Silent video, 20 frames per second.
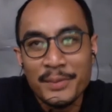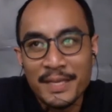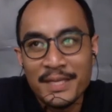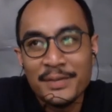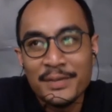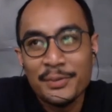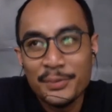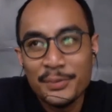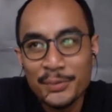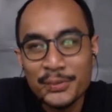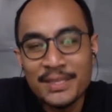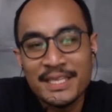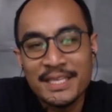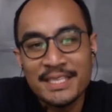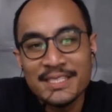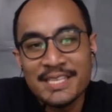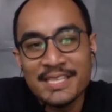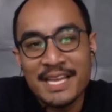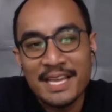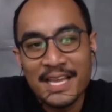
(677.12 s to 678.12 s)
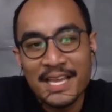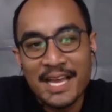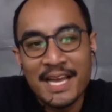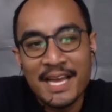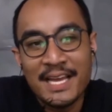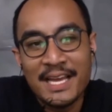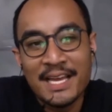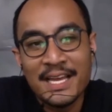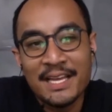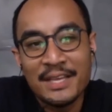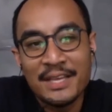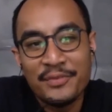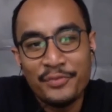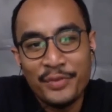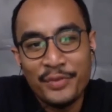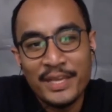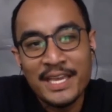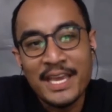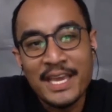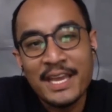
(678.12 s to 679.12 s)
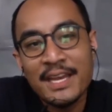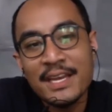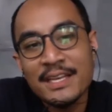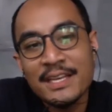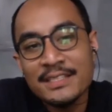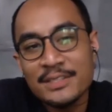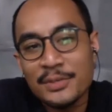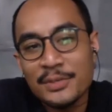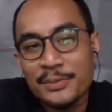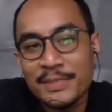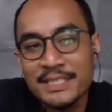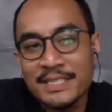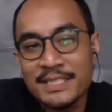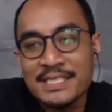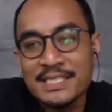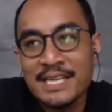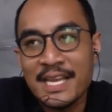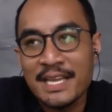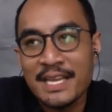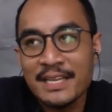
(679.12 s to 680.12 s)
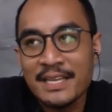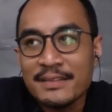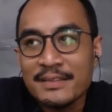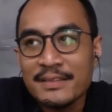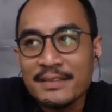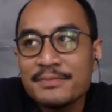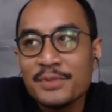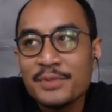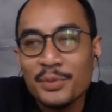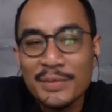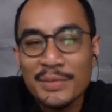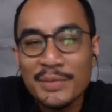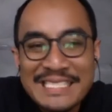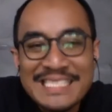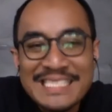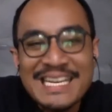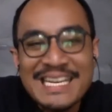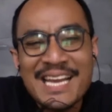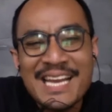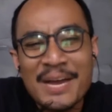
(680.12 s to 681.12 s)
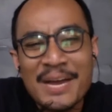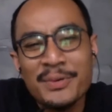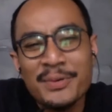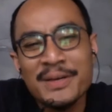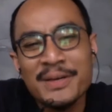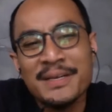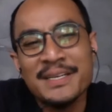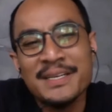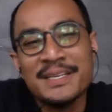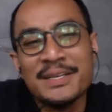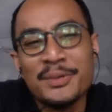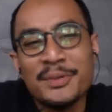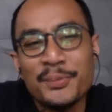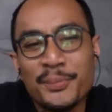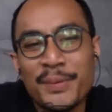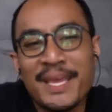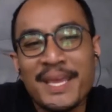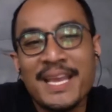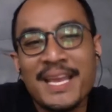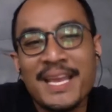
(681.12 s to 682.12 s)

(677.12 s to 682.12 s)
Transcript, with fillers: do things like, if we can, so we just like, we try our way.